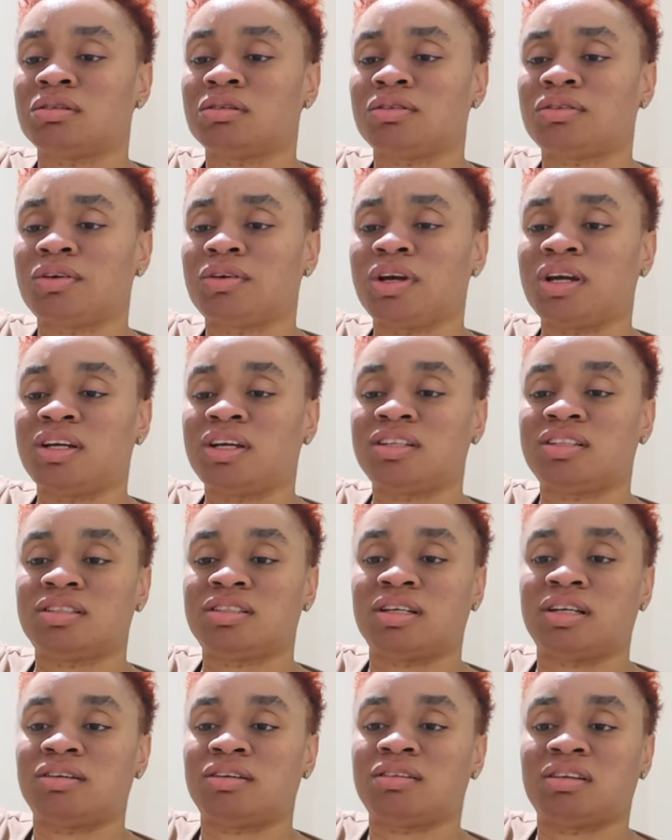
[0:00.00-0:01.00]
oh great
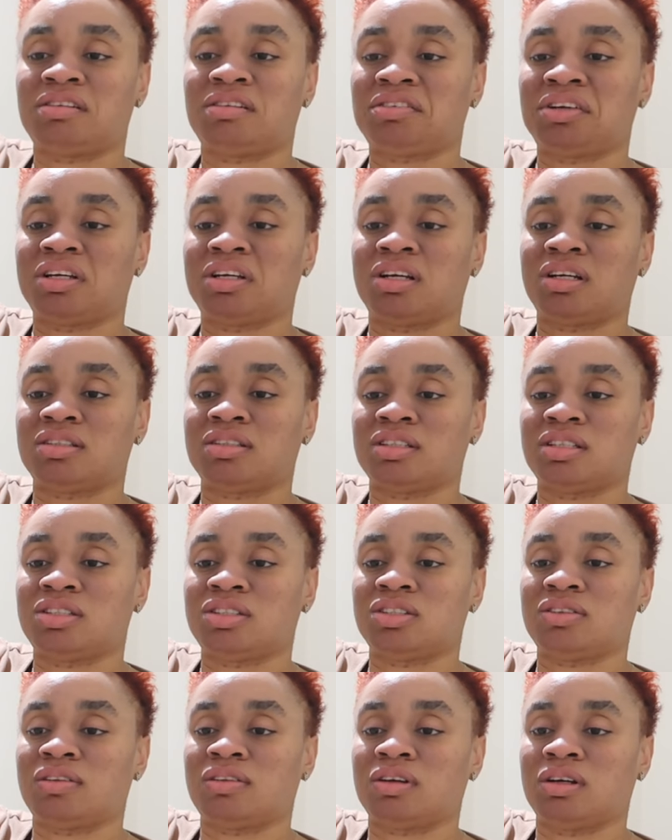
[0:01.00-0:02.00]
i don't have any
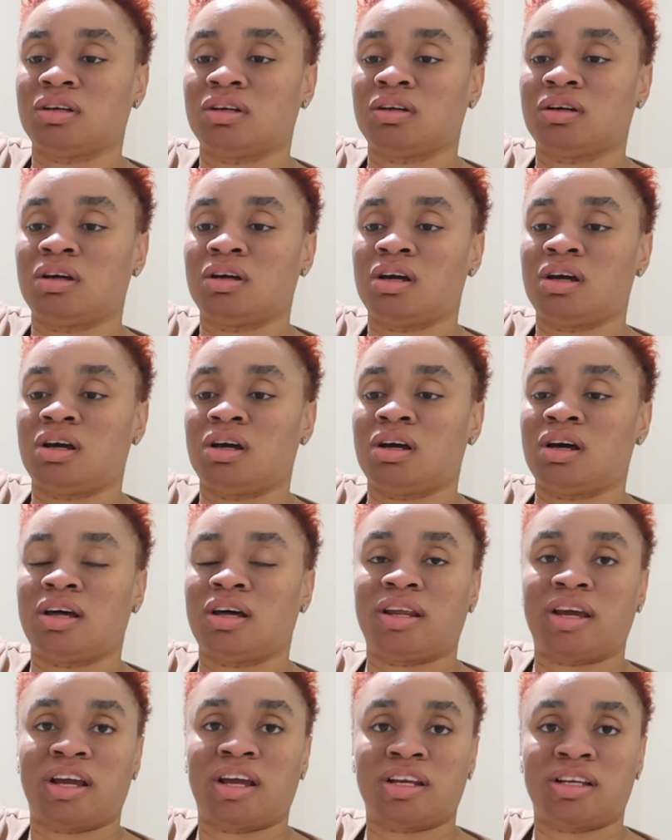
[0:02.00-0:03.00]
anti-aging thing
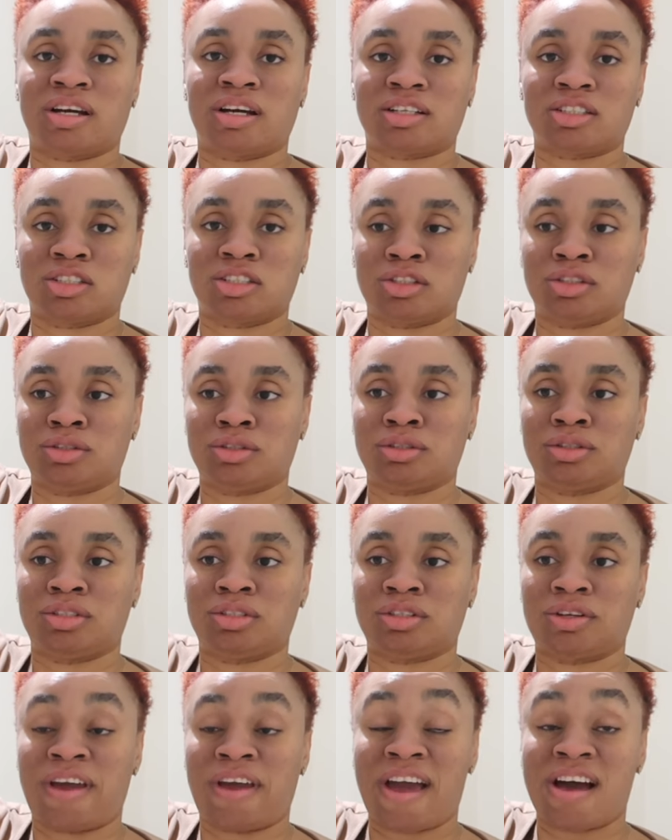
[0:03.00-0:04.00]
and i hear they're actually good
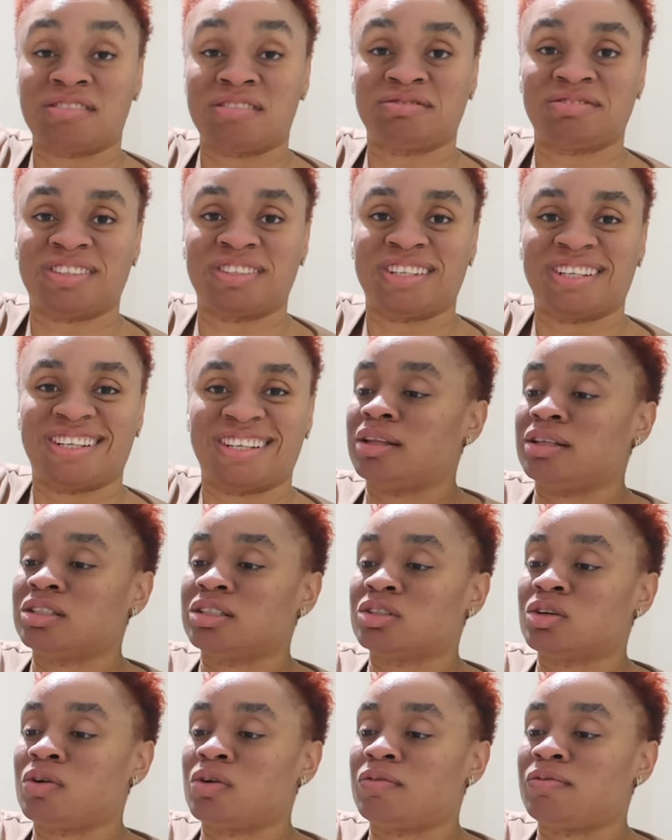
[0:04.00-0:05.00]
so yeah and this
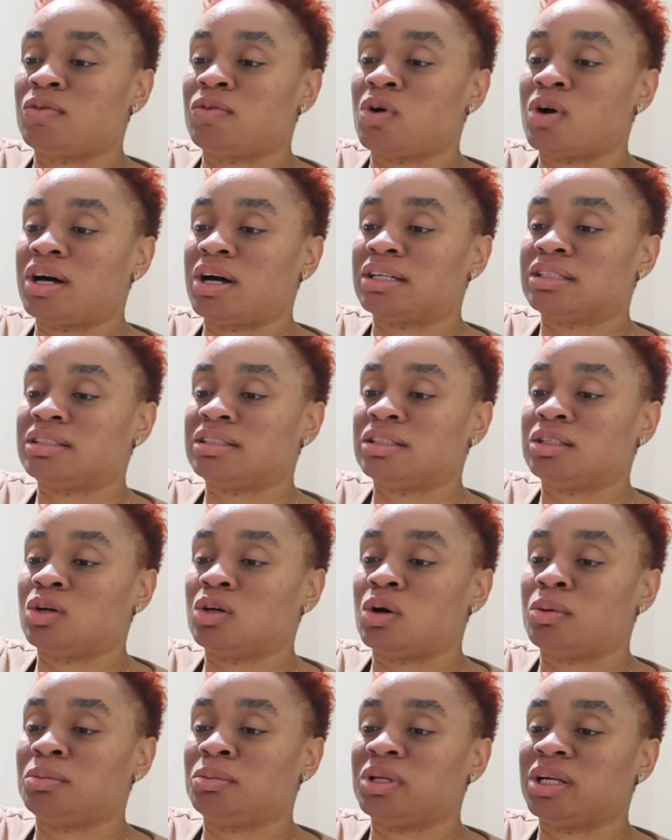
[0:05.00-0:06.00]
got four acid
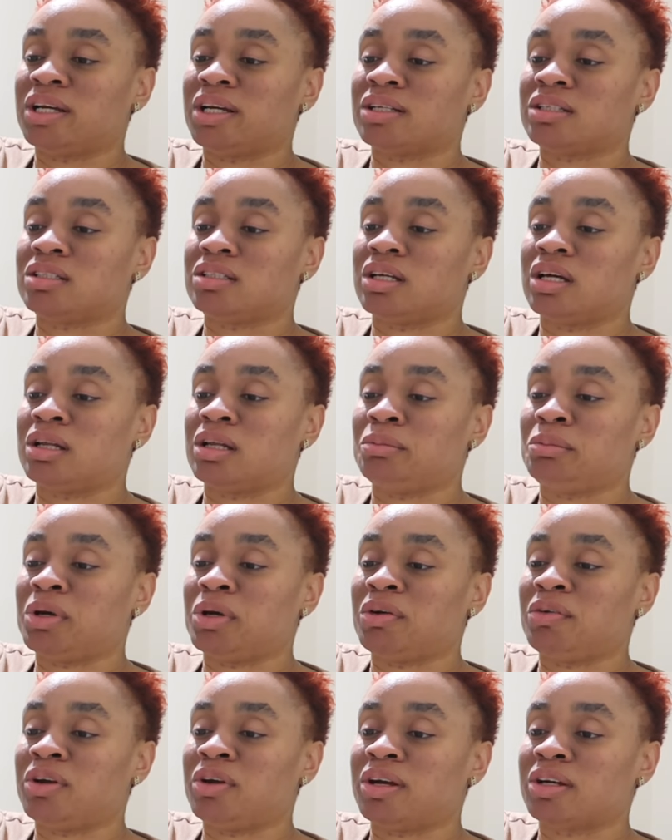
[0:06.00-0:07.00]
complex and
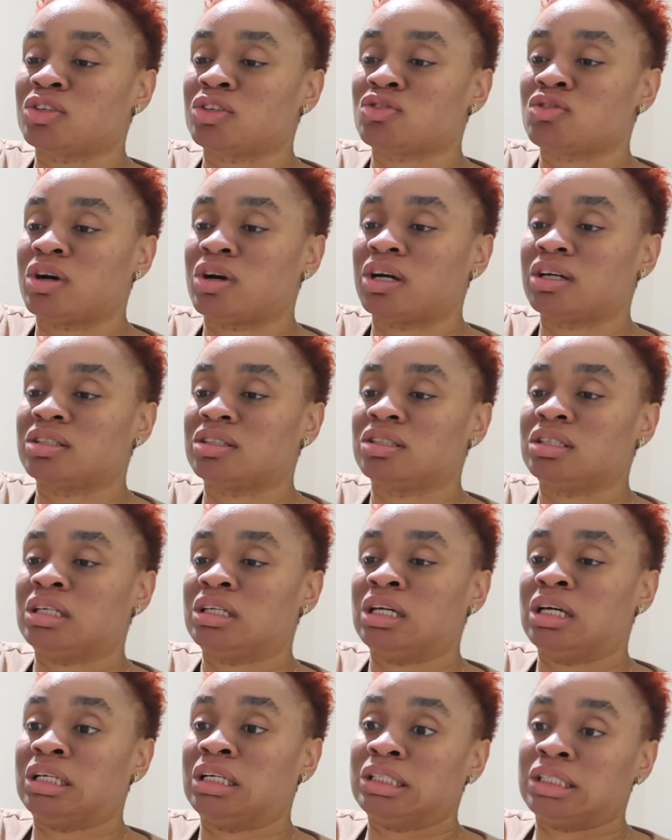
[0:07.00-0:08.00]
berry extract
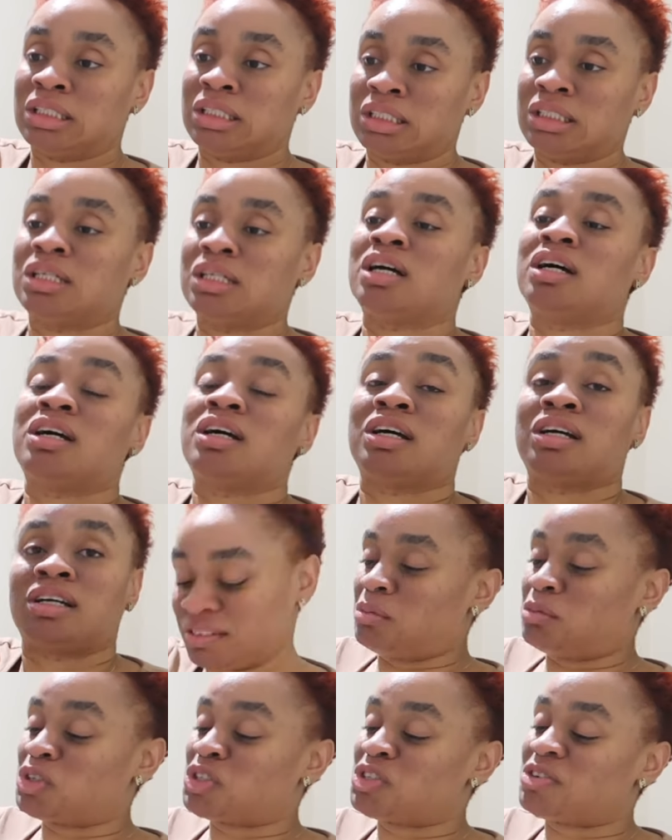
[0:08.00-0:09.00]

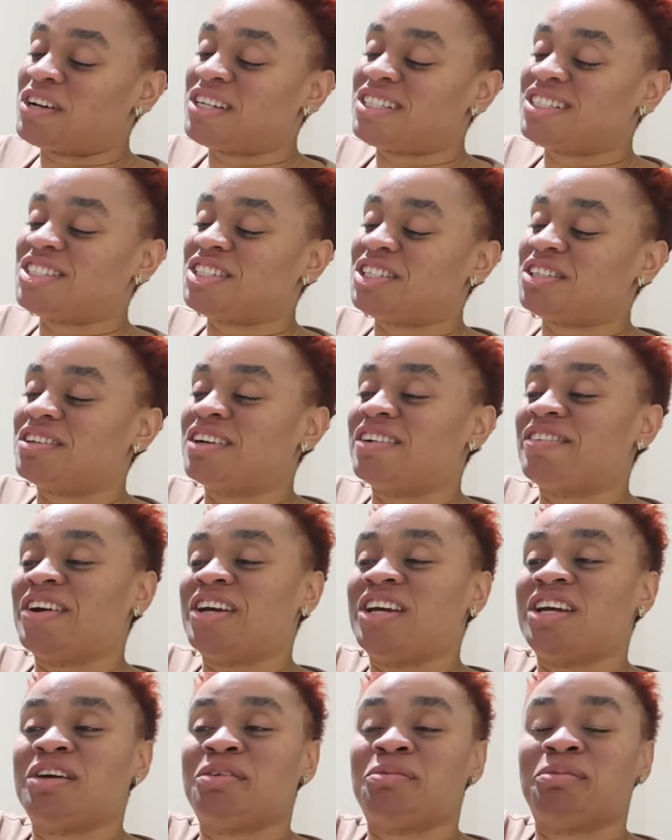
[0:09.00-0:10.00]
moisturizing gel
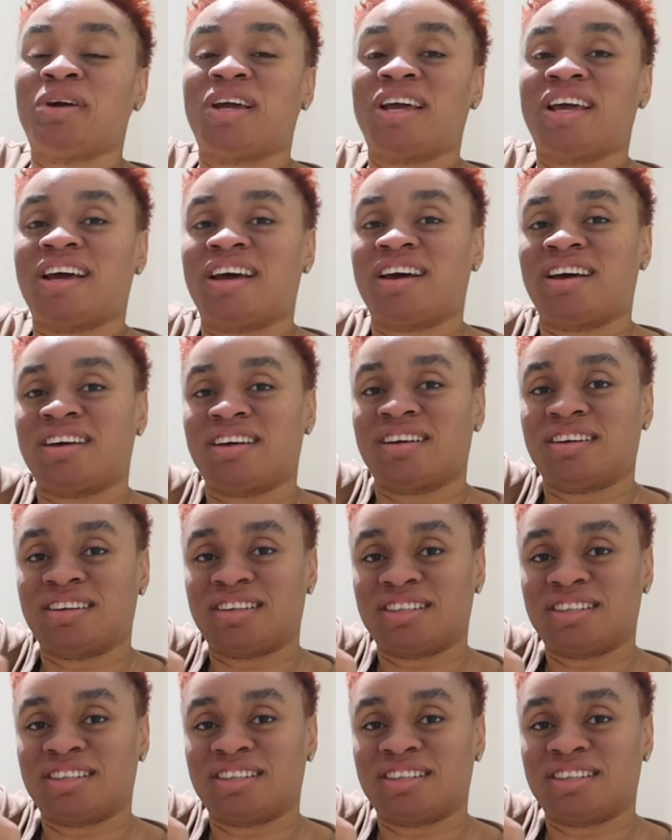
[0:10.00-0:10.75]
cream here